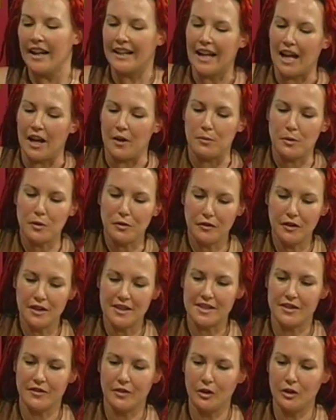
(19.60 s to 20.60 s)
Okay, well,
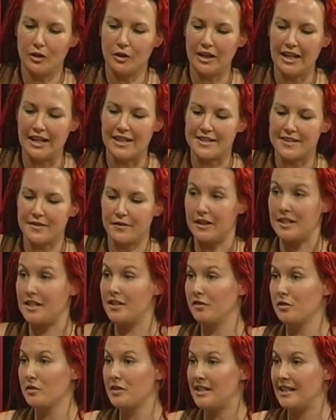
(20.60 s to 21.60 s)
first of all, it's
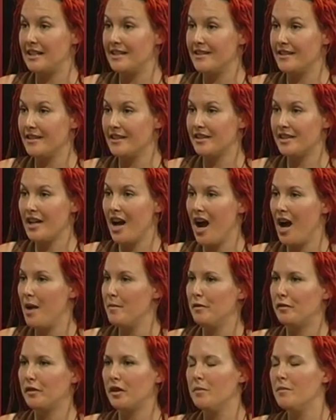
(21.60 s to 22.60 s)
festival season, the time
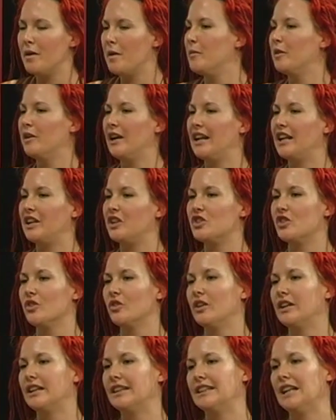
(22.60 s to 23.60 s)
of commemorating
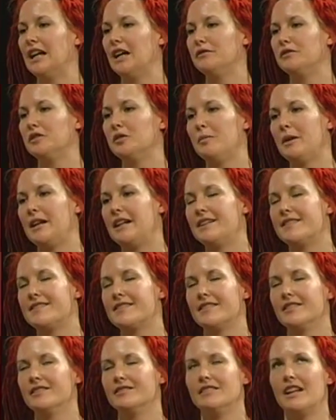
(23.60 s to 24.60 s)
joy and love and
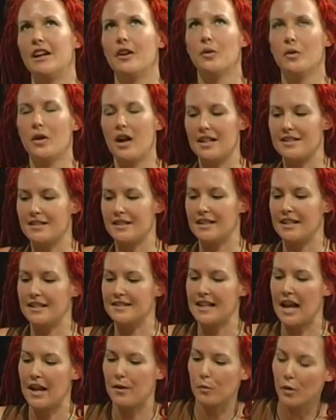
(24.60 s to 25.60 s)
peace and, and all kinds of
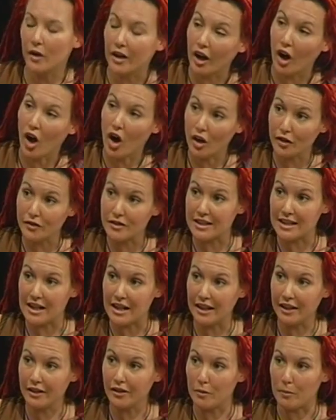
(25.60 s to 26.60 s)
things. And what I often
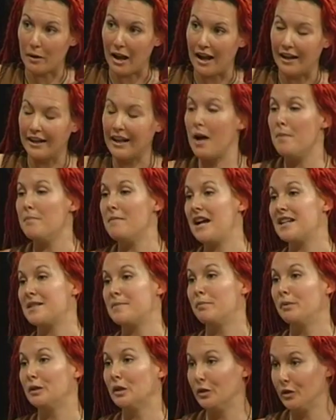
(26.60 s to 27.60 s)
hear about are mass
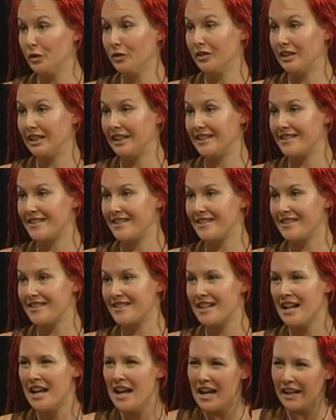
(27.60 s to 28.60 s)
balloon
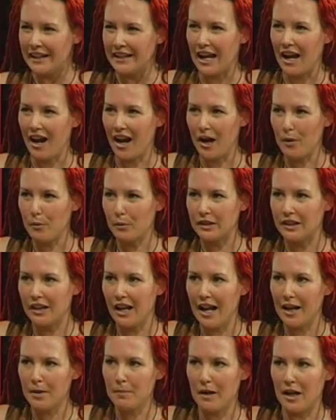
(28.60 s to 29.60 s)
releases. Now, I would
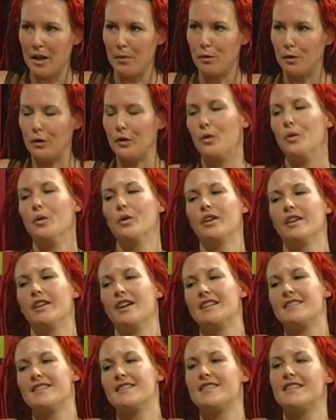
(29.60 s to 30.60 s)
like people and
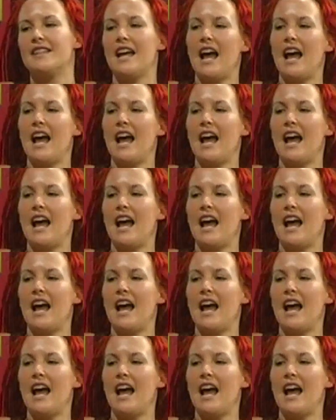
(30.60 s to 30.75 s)
organisers to